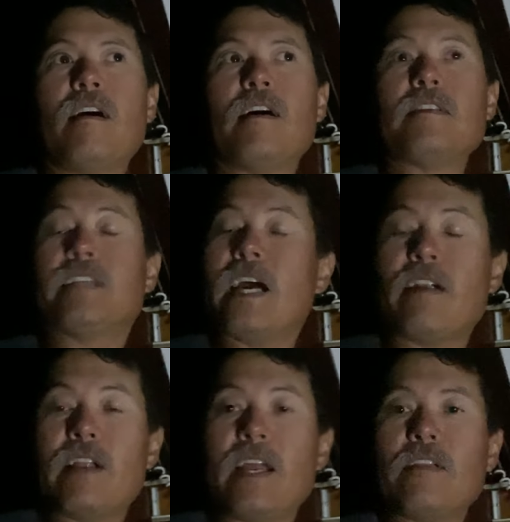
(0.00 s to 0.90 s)

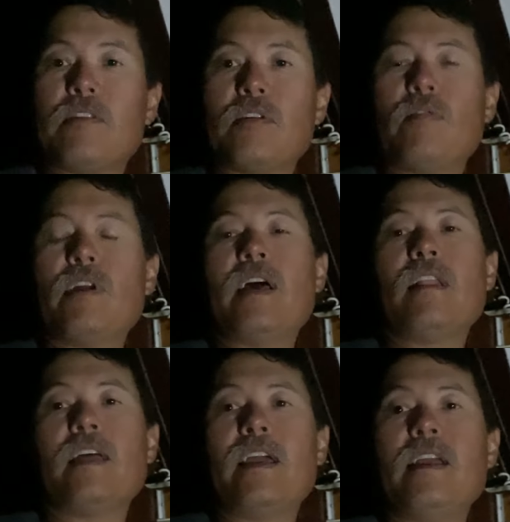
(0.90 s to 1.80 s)
Saturday to go to
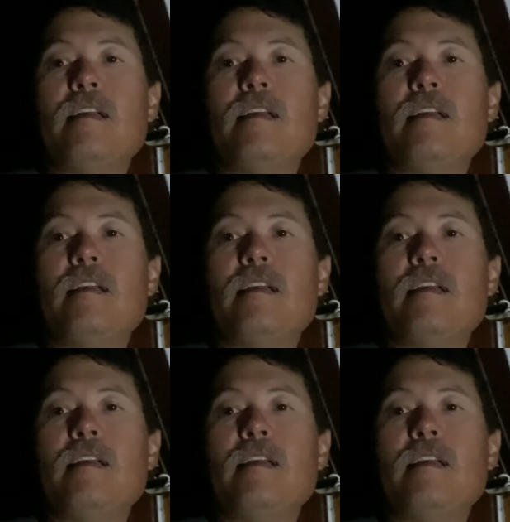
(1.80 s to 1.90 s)
LA